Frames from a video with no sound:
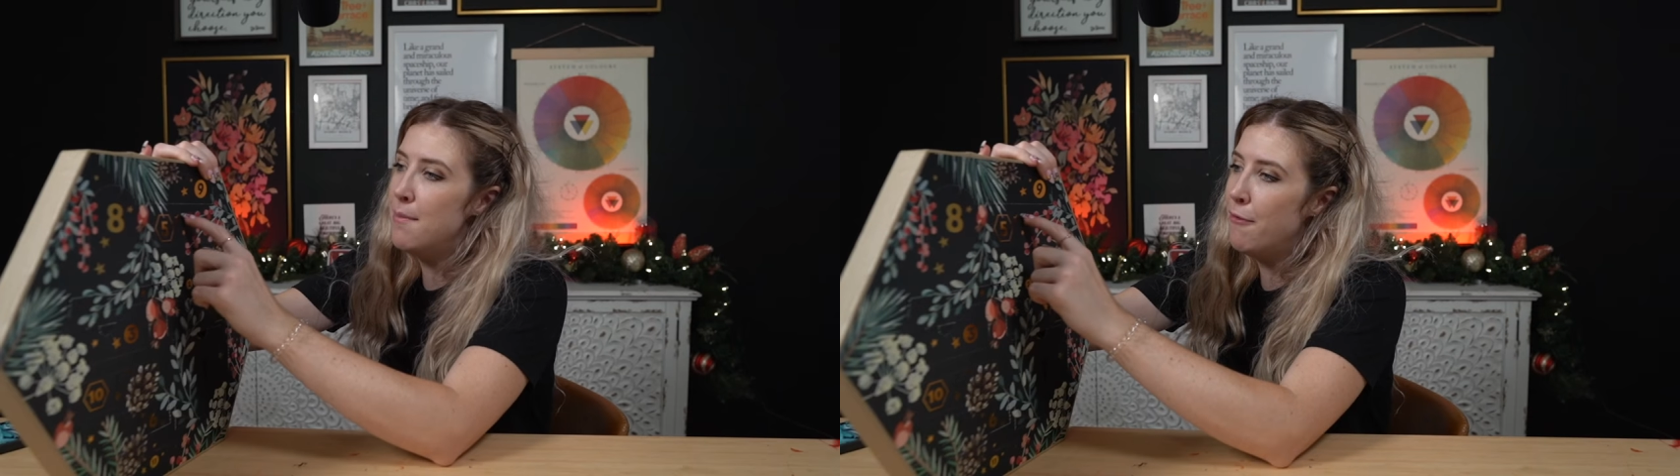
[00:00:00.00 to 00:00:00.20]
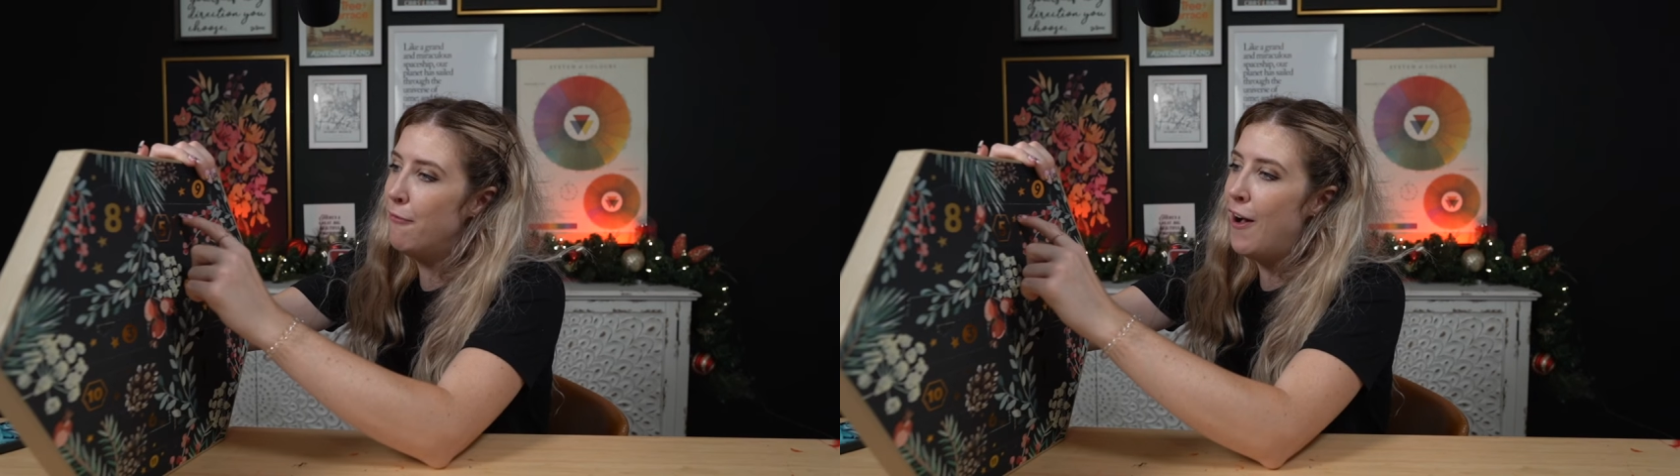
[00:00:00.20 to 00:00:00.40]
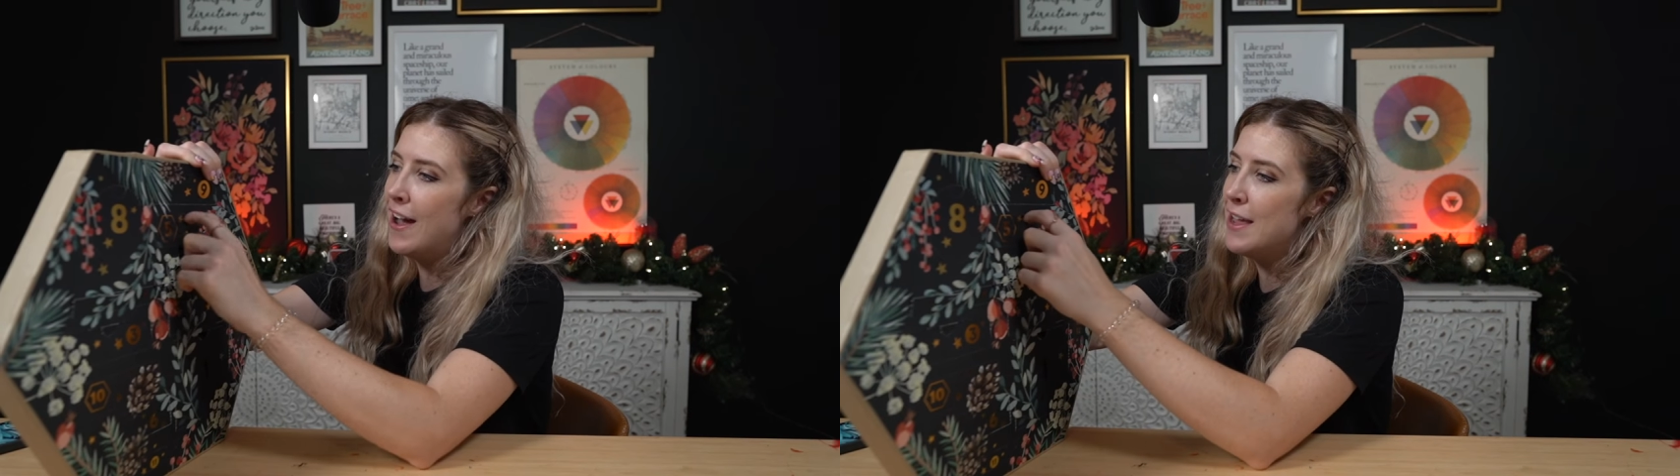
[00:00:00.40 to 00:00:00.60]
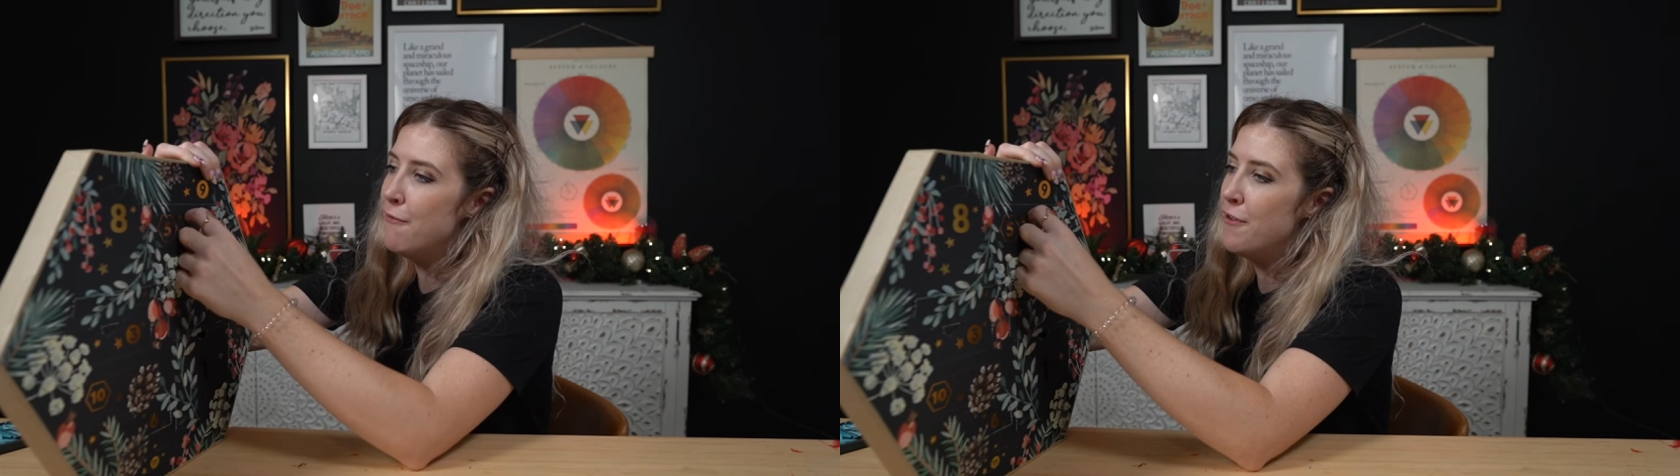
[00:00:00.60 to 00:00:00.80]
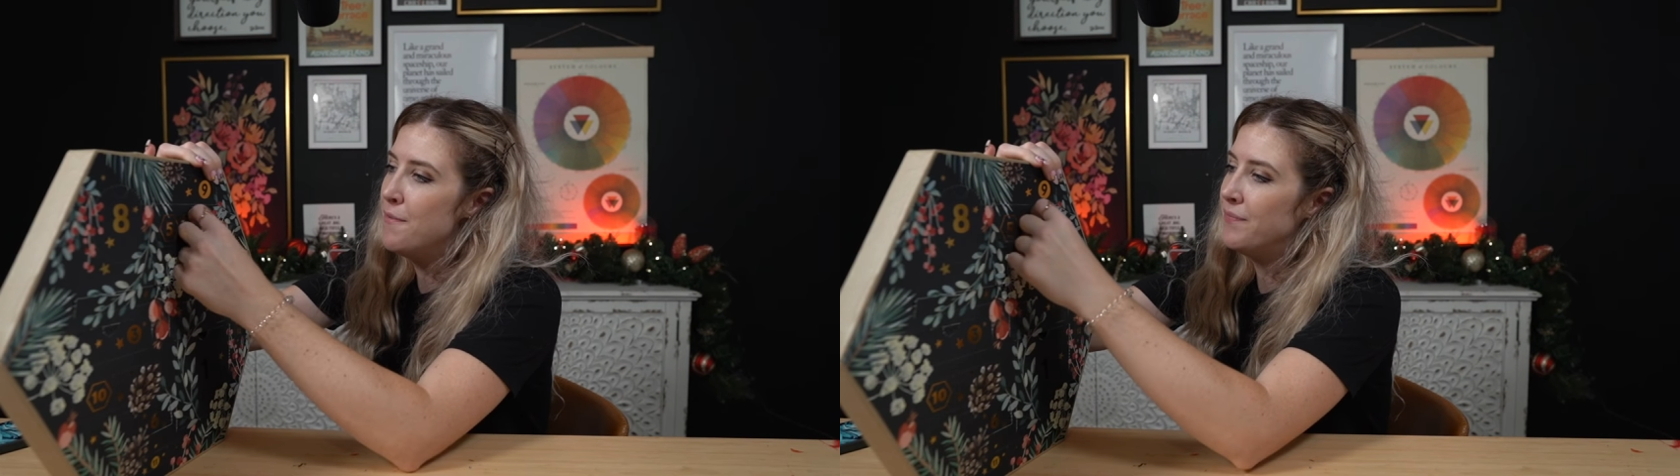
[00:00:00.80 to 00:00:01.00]
number five,
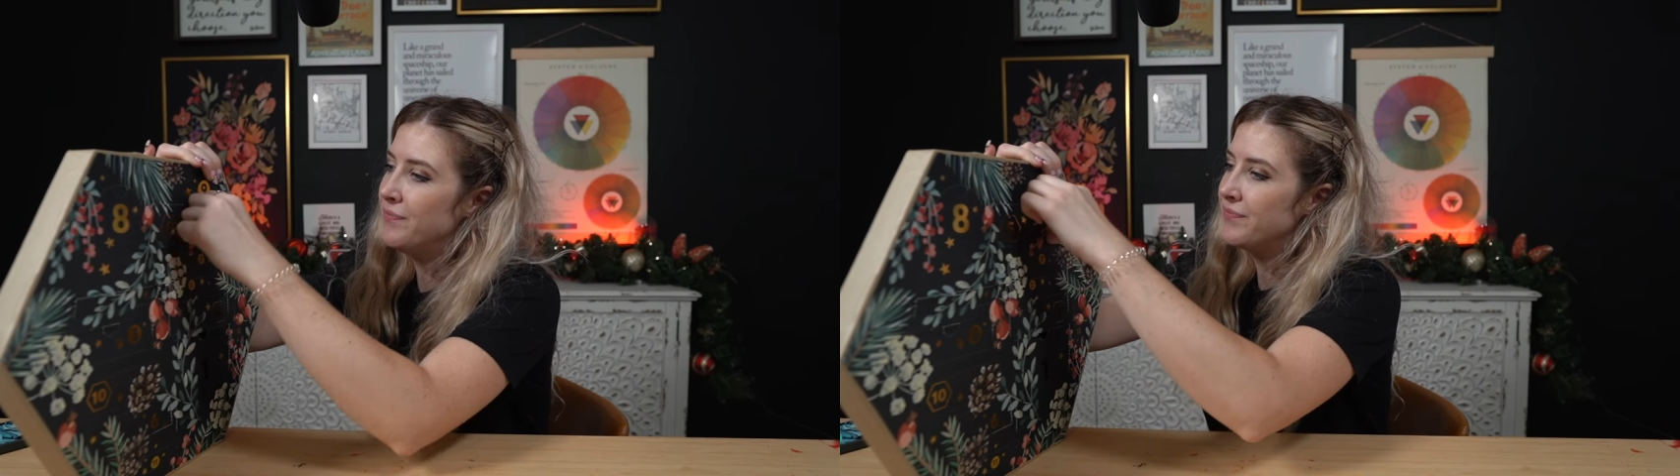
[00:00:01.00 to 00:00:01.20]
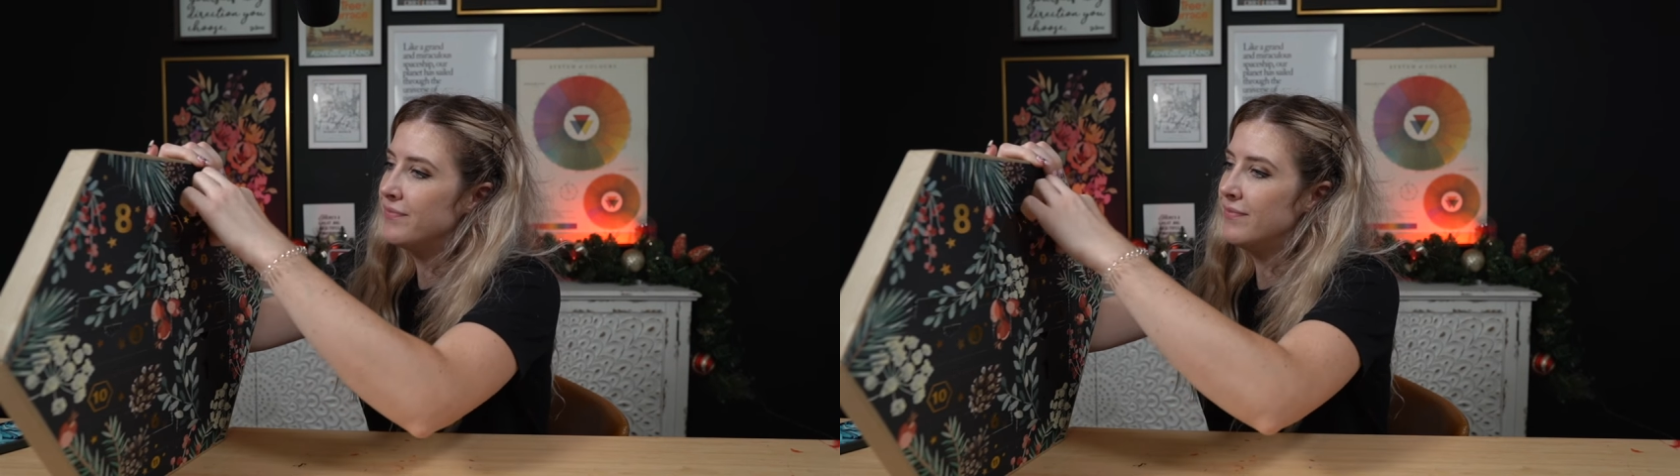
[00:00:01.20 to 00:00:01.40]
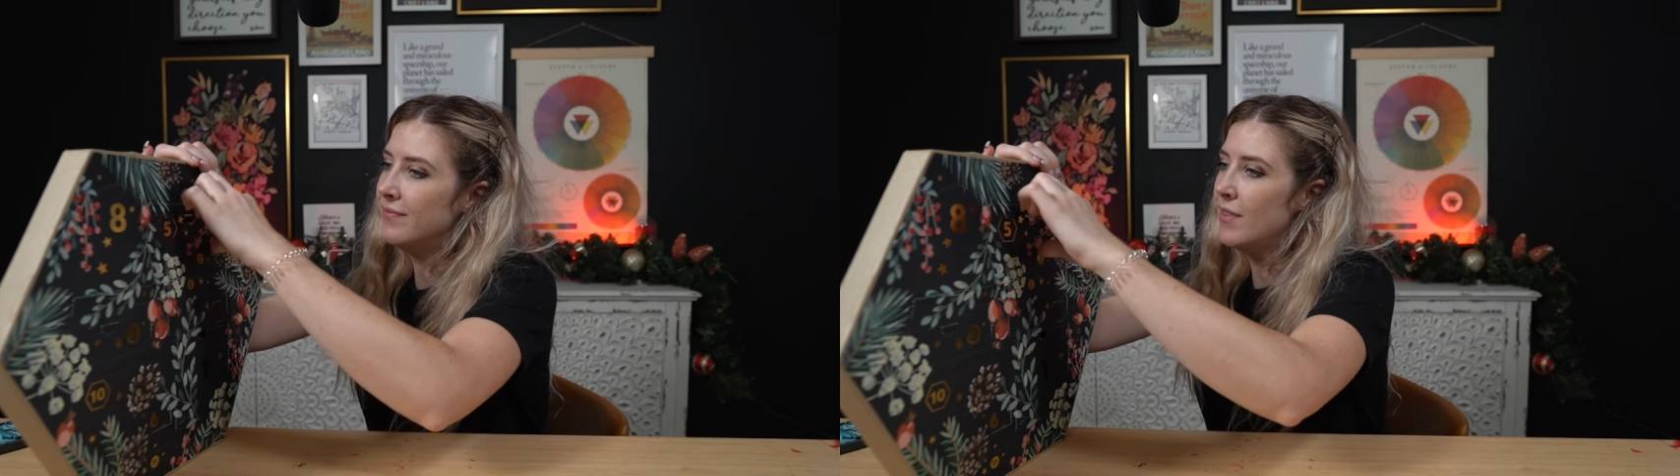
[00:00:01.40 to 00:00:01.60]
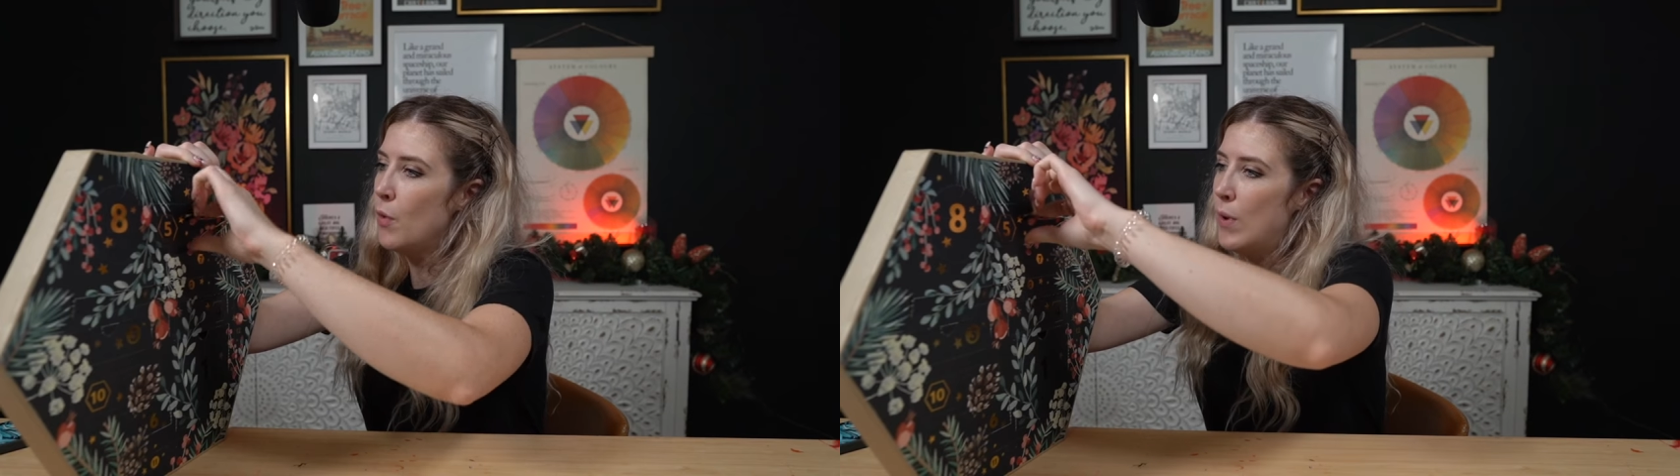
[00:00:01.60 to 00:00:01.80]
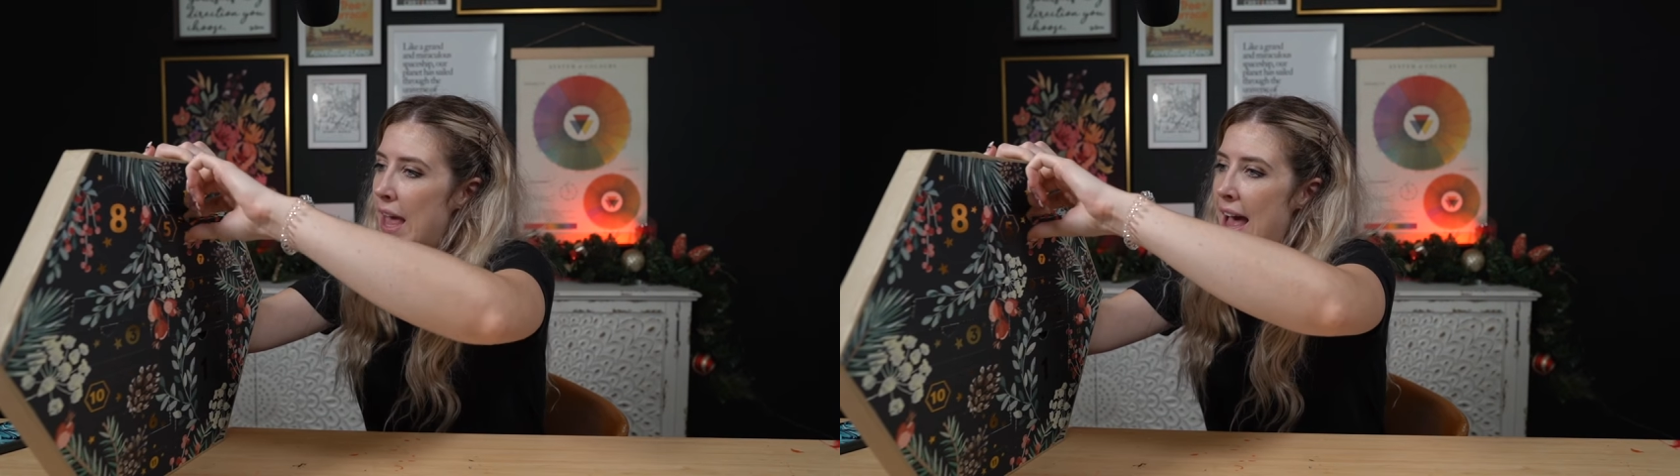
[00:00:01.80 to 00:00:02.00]

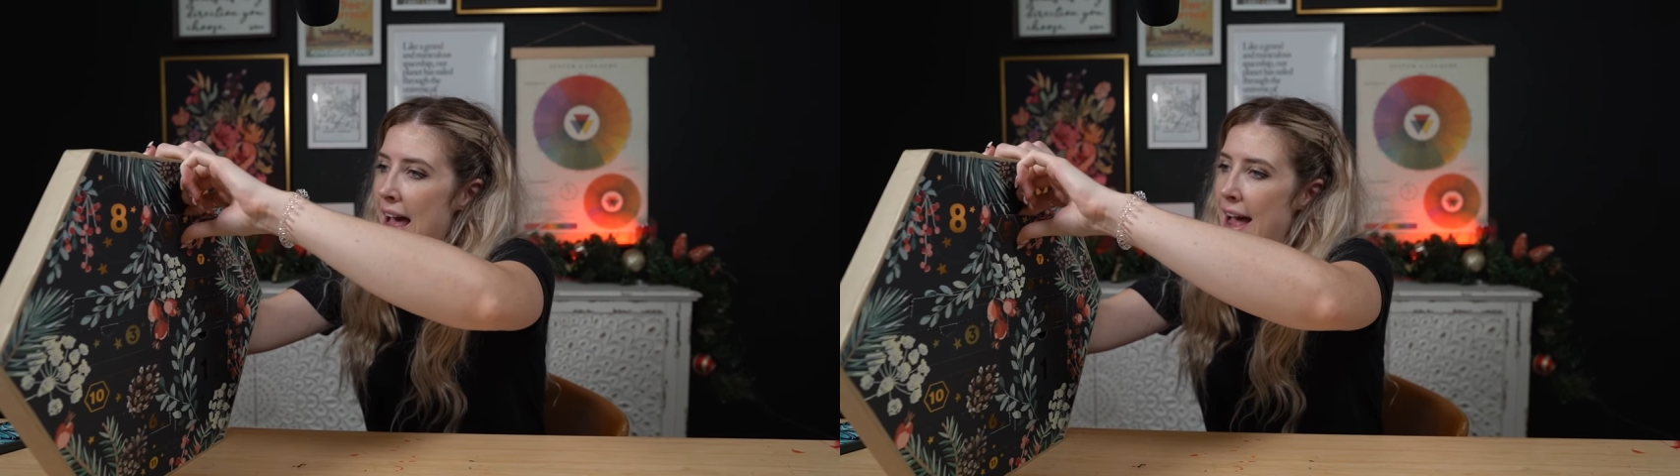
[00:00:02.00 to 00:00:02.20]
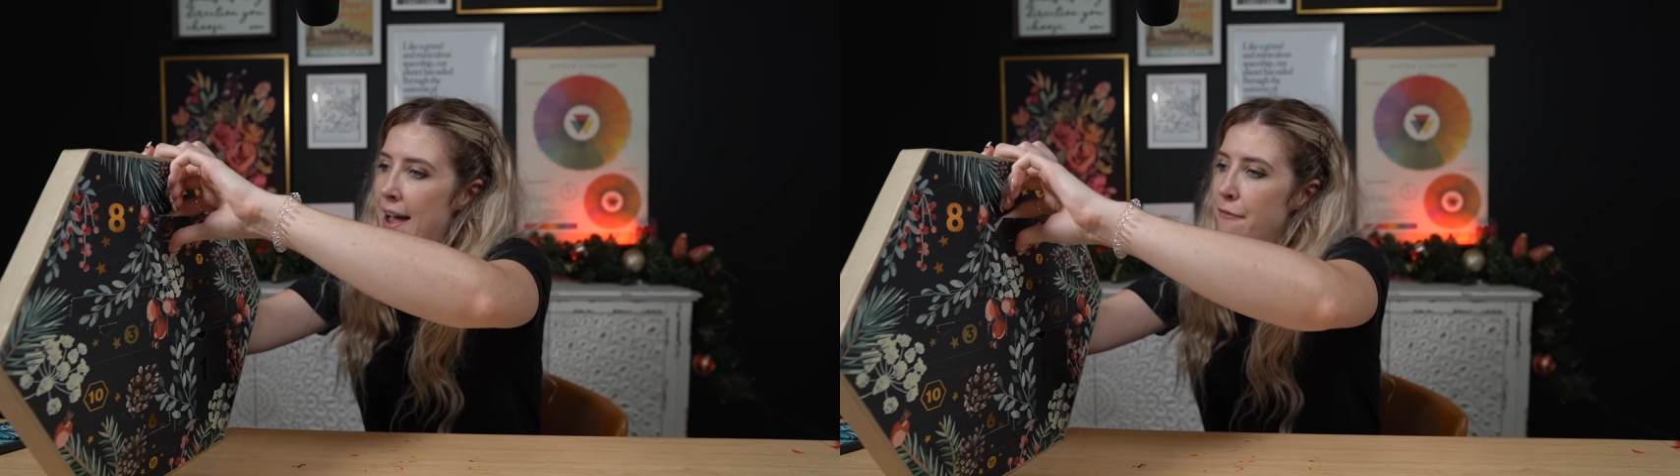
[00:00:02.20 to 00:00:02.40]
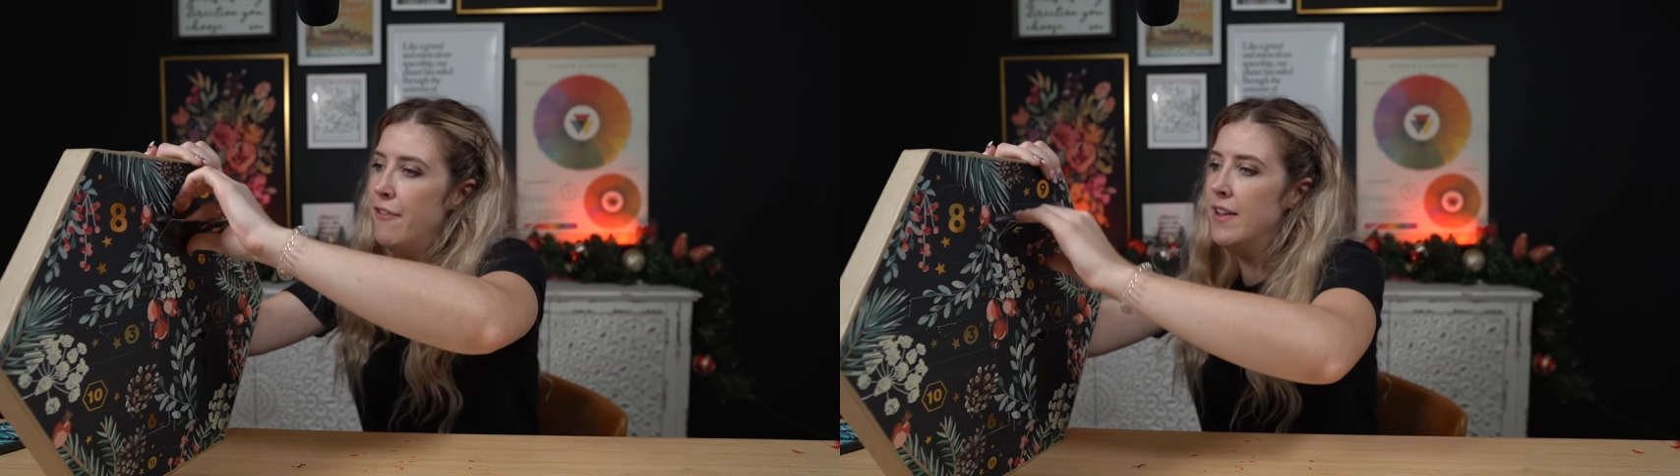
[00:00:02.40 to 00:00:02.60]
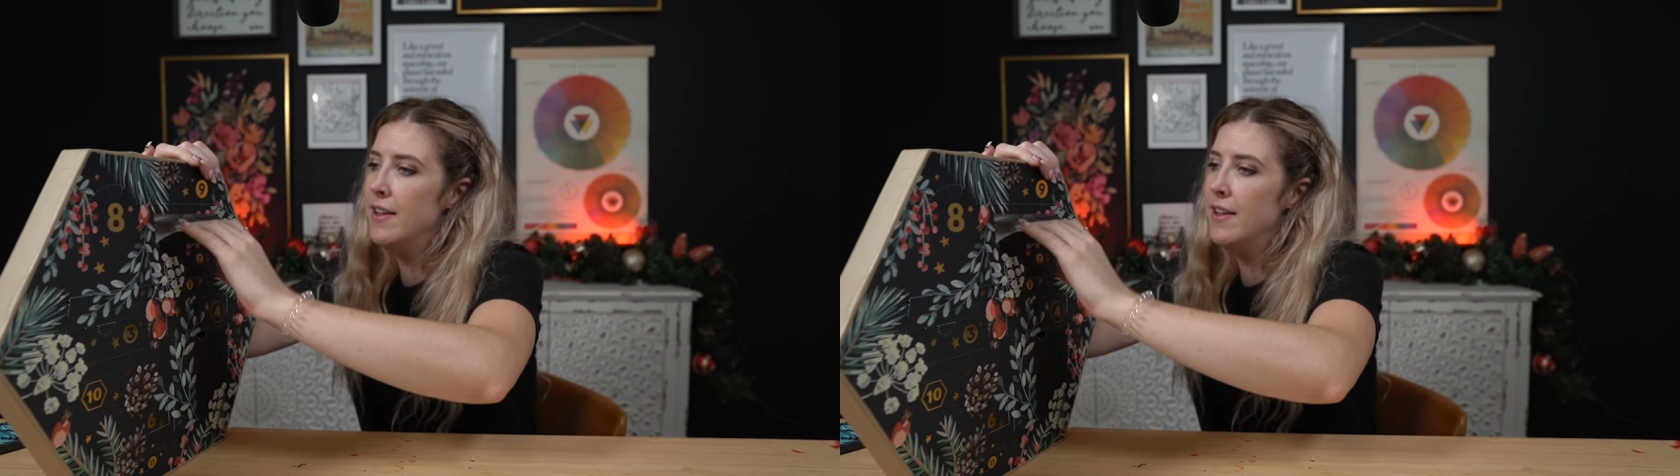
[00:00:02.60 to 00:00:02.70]
we have,